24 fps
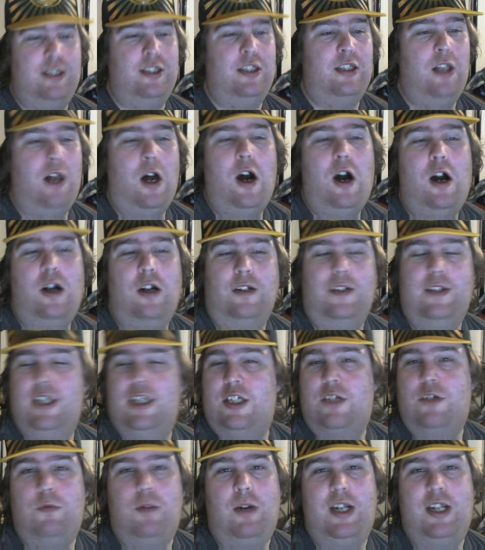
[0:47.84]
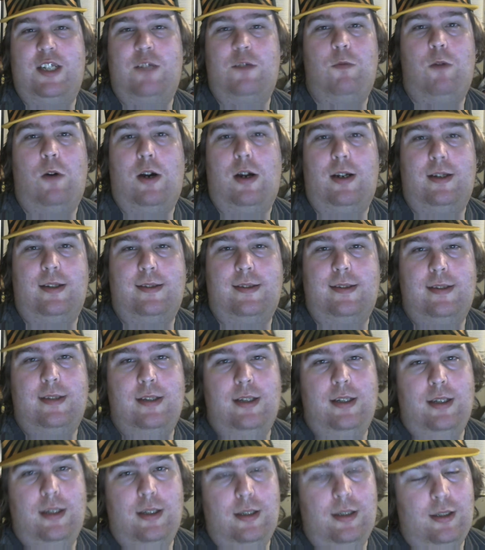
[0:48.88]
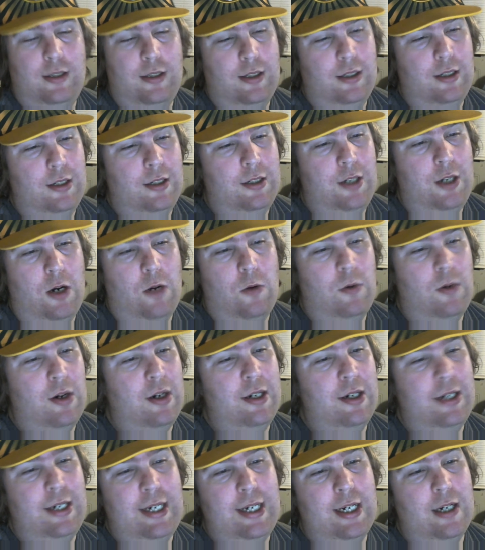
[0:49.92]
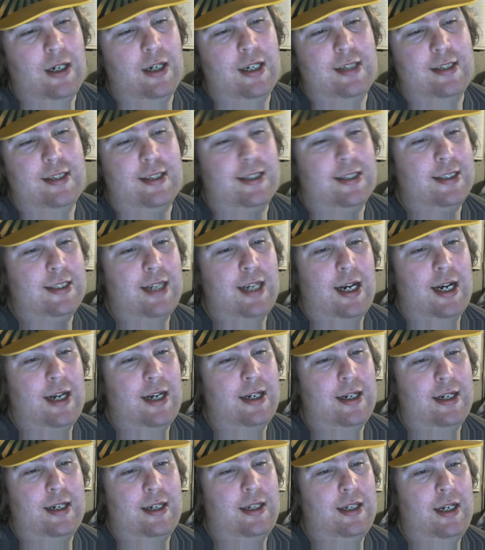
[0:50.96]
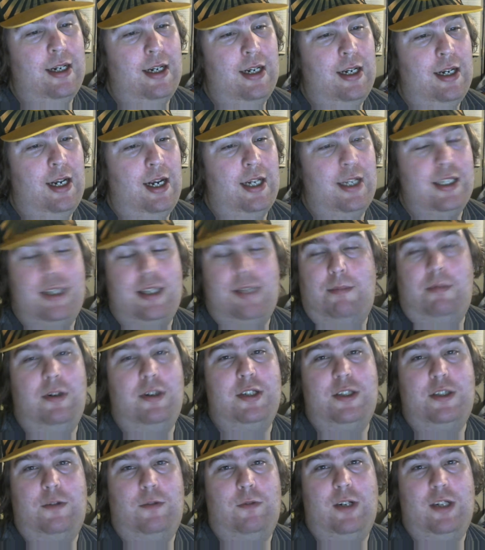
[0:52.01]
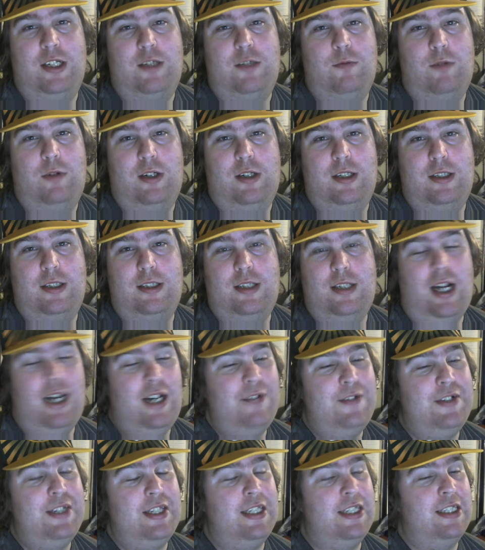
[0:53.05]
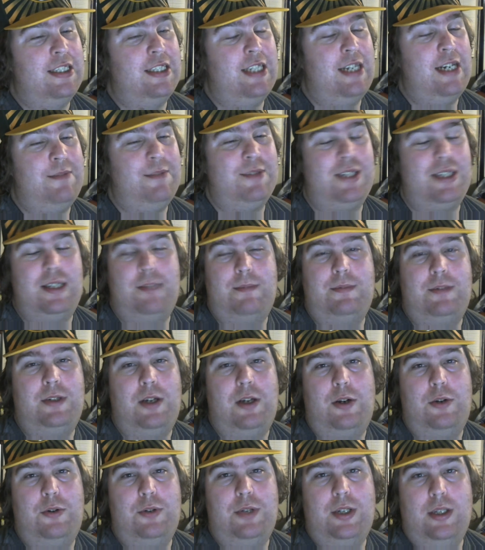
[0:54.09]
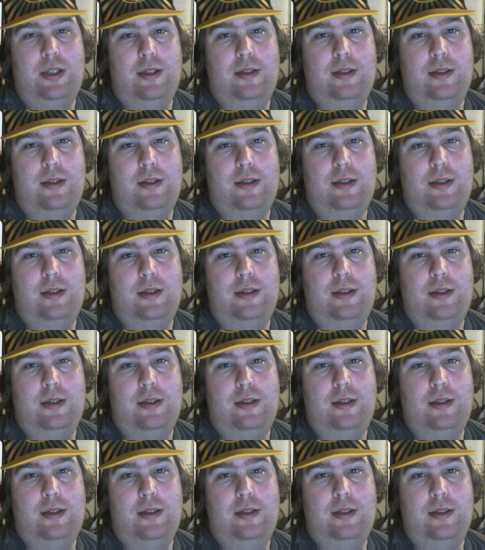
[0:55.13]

slog this race was. Nowhere near as exciting as the Bristol race was. Not even the same zip code.